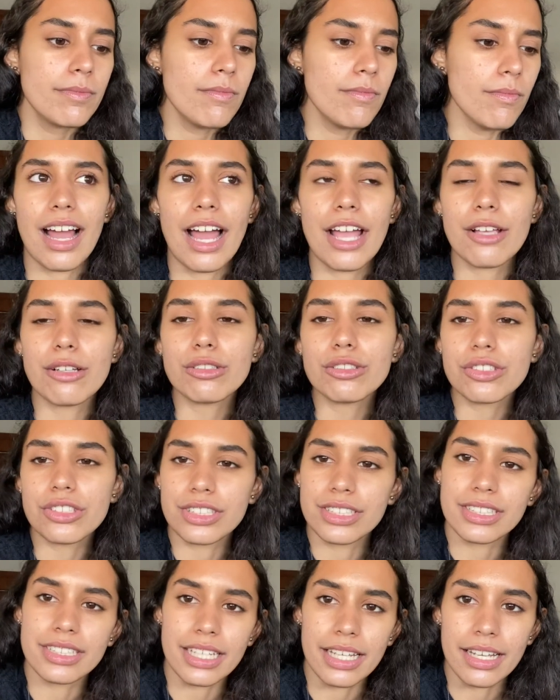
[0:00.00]
I
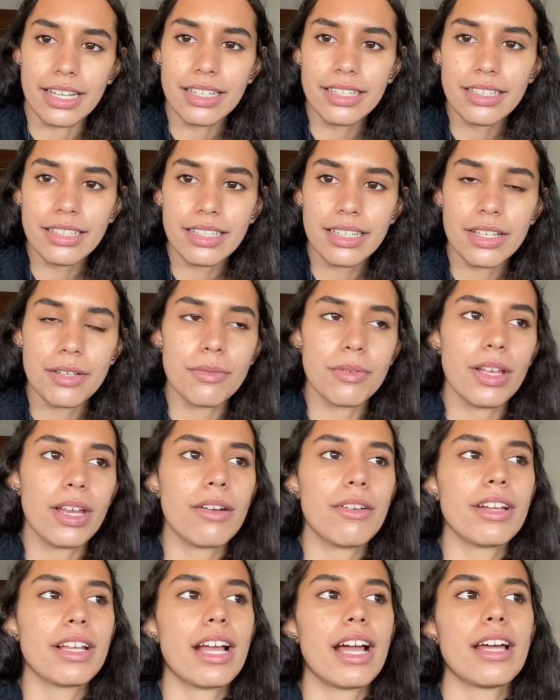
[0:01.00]
understand if
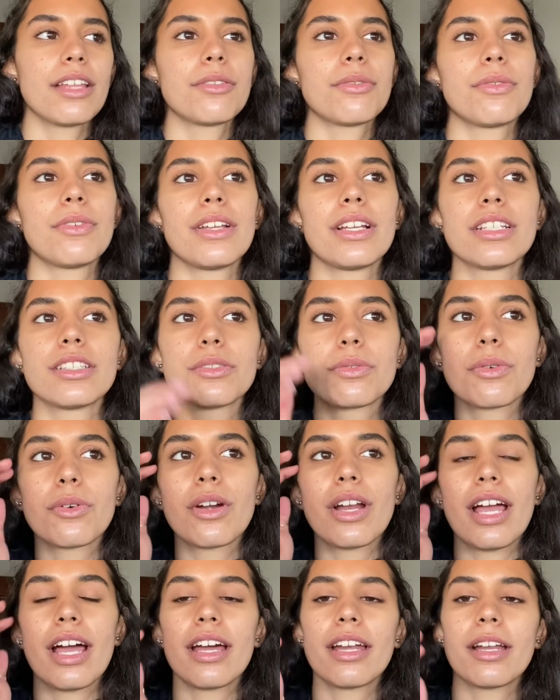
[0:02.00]
Eric had feelings for
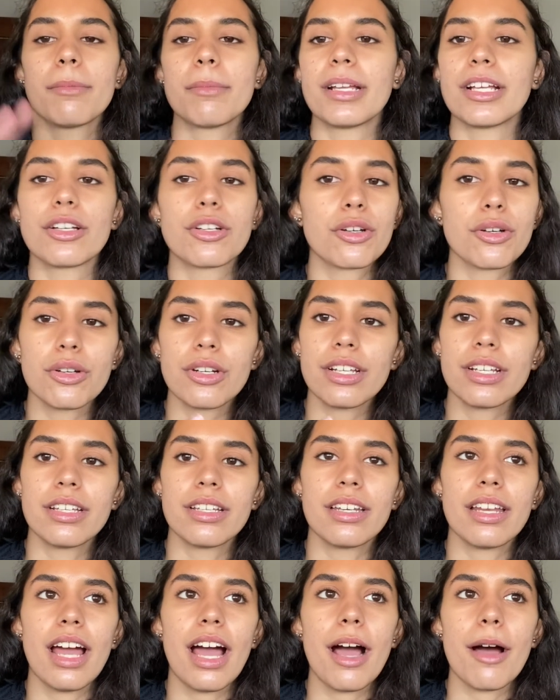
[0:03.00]
Adam and
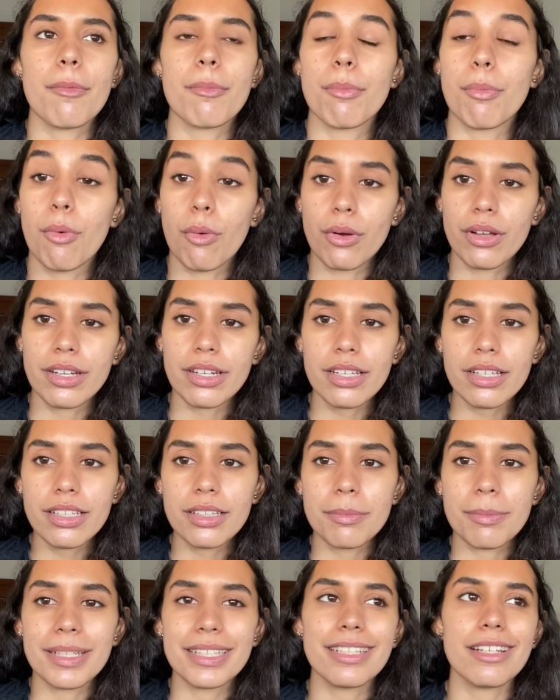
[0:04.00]
couldn't avoid
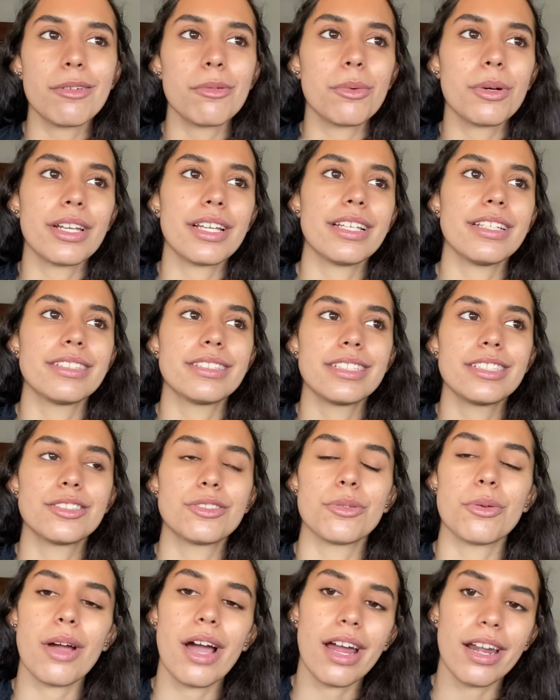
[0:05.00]
it, but then what he did
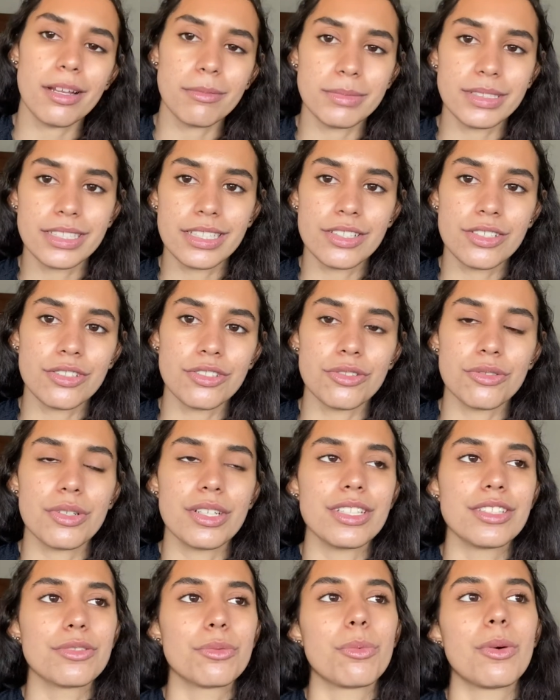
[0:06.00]
to Adam in season 3
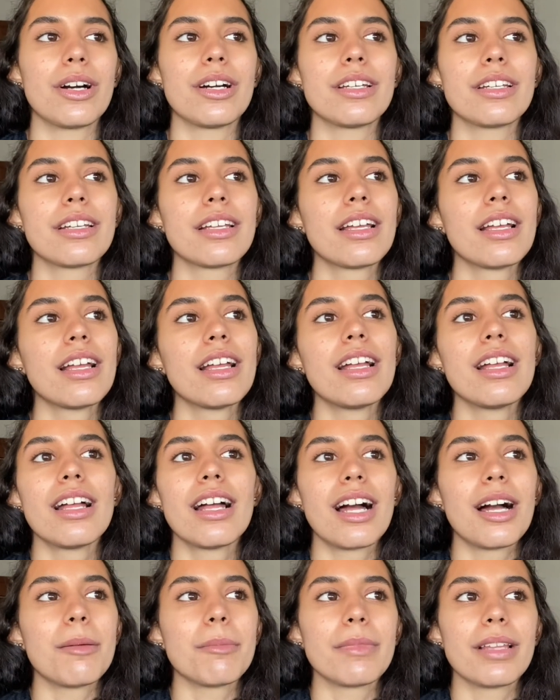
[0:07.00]
is what?
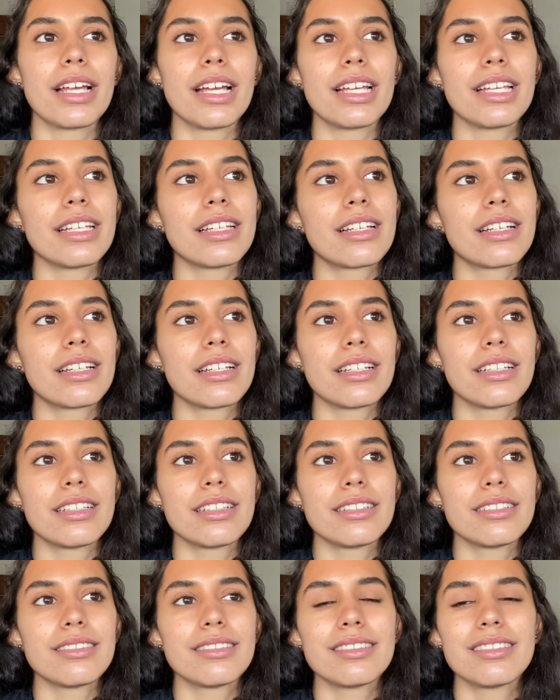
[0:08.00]
I'm like,
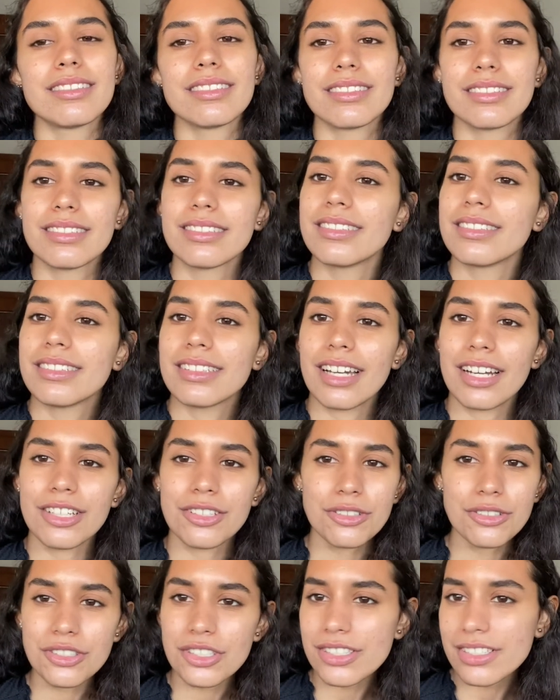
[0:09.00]
are
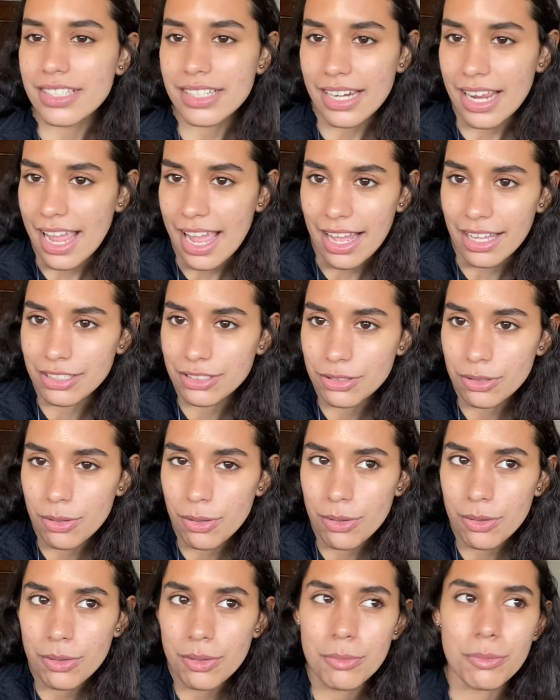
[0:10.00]
you just an
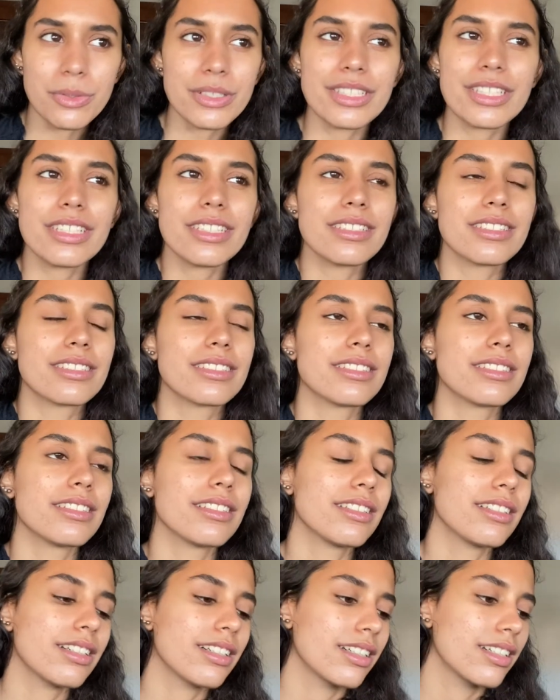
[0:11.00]
asshole? Which is,
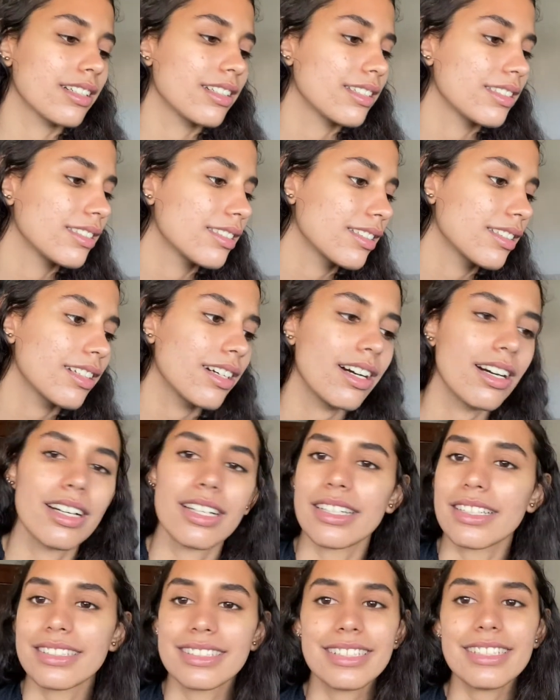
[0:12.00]
oh
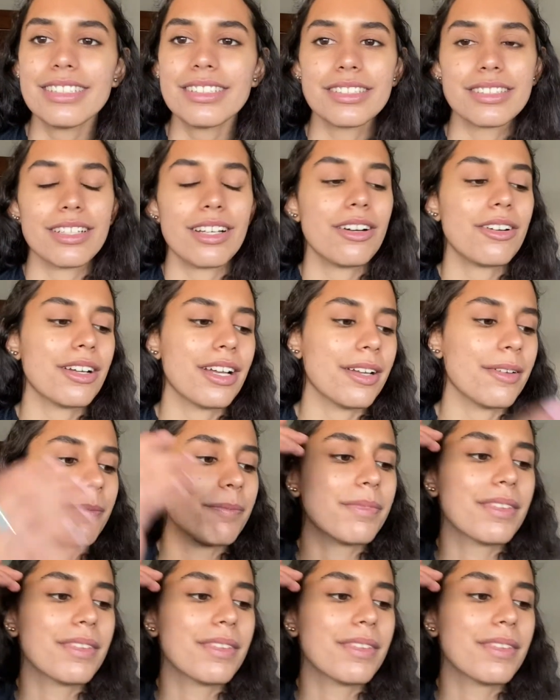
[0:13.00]
God, okay.